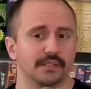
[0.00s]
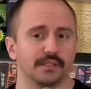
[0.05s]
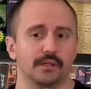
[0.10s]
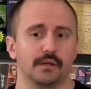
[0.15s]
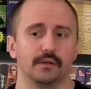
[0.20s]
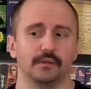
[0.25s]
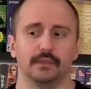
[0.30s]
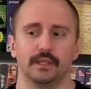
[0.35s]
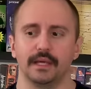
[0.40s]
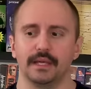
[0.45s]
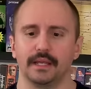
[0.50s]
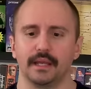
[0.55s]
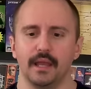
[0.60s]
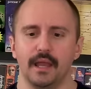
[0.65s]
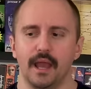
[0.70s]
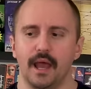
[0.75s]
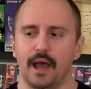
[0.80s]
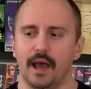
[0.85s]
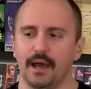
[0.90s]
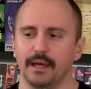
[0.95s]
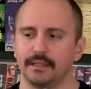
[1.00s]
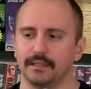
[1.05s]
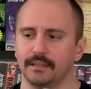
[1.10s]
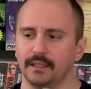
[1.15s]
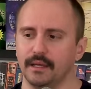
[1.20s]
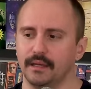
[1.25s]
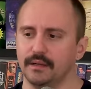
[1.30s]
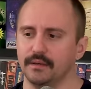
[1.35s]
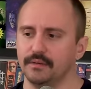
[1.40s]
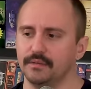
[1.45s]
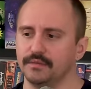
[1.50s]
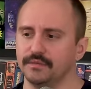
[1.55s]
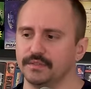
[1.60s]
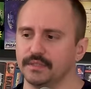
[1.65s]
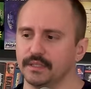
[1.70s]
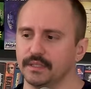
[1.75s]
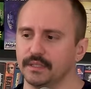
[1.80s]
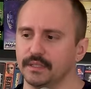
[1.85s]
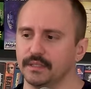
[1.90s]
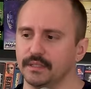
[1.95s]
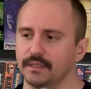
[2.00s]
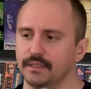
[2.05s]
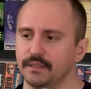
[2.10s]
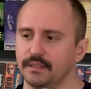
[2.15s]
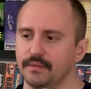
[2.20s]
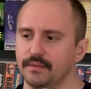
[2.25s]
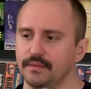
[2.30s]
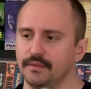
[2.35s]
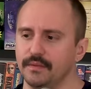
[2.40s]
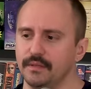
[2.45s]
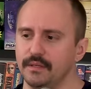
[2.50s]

So like, I loved the